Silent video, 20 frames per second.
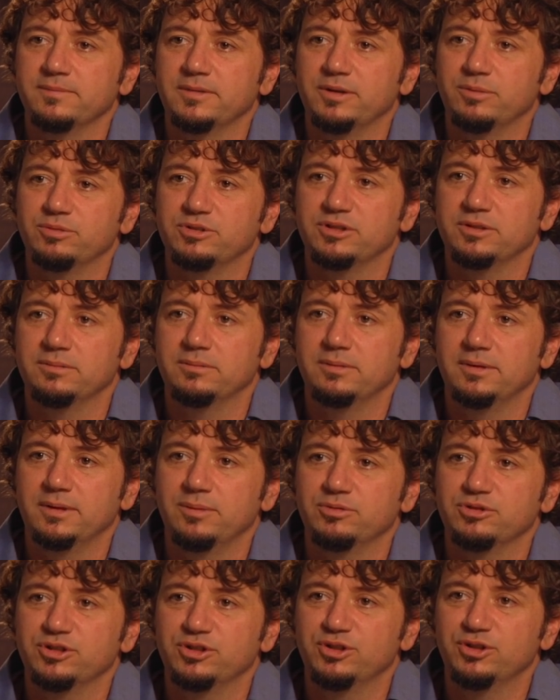It was
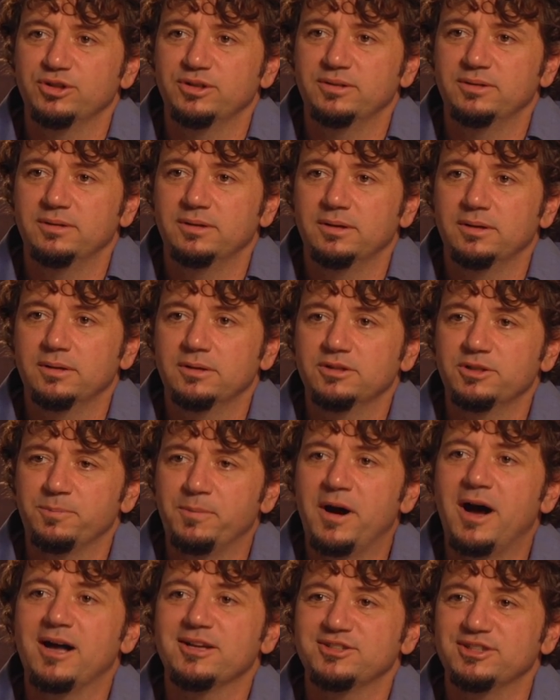a good
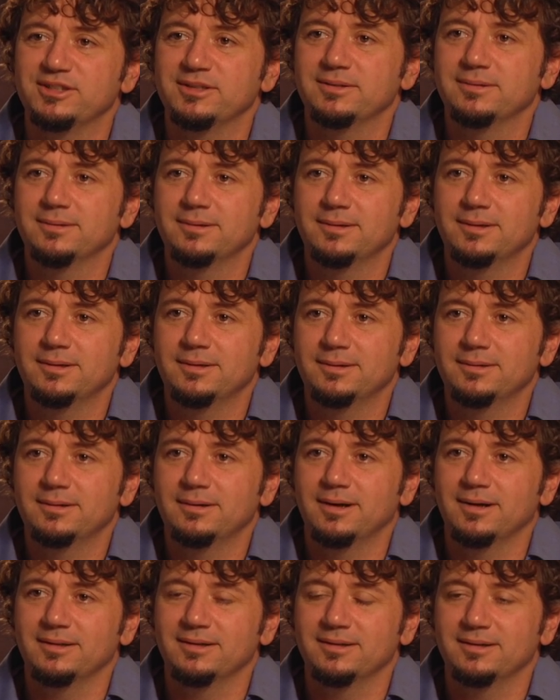deposit
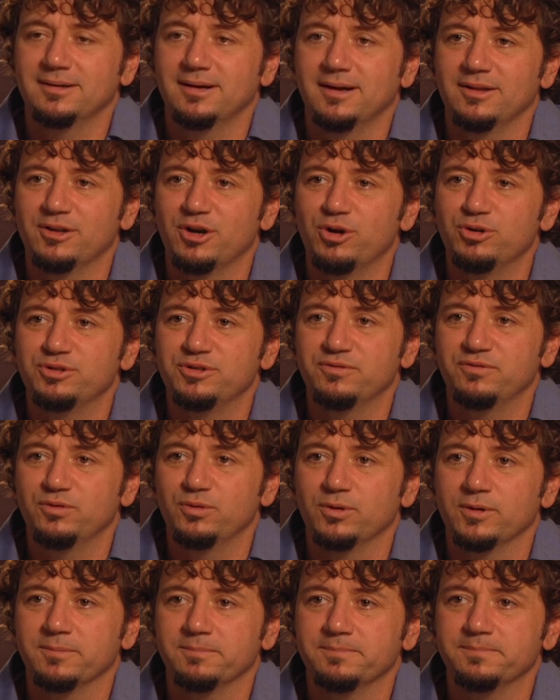on the ocean
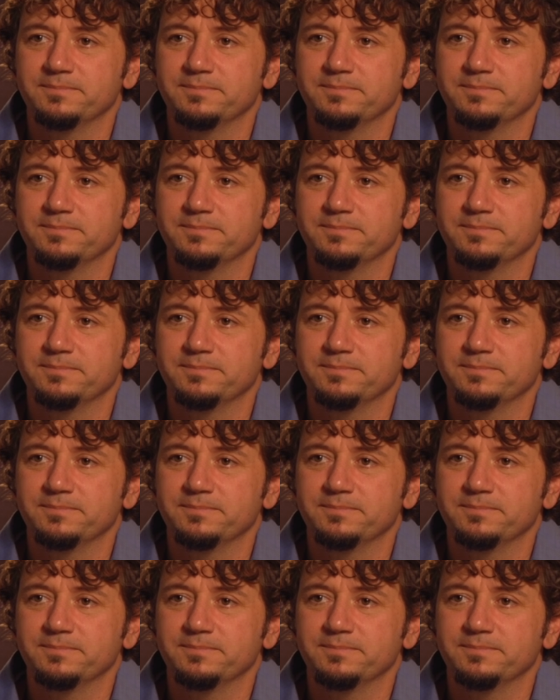floor.